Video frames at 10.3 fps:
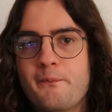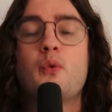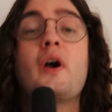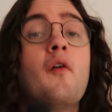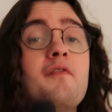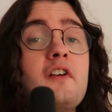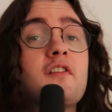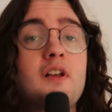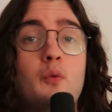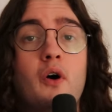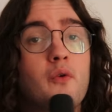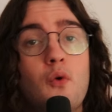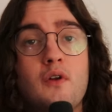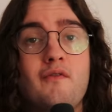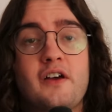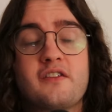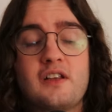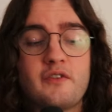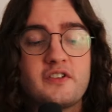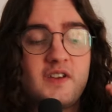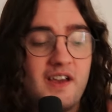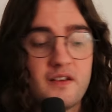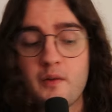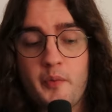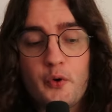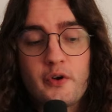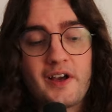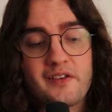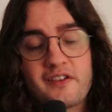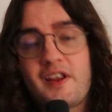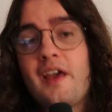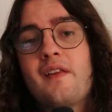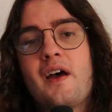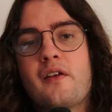We obviously want all of our slivers to hit the board and stay there,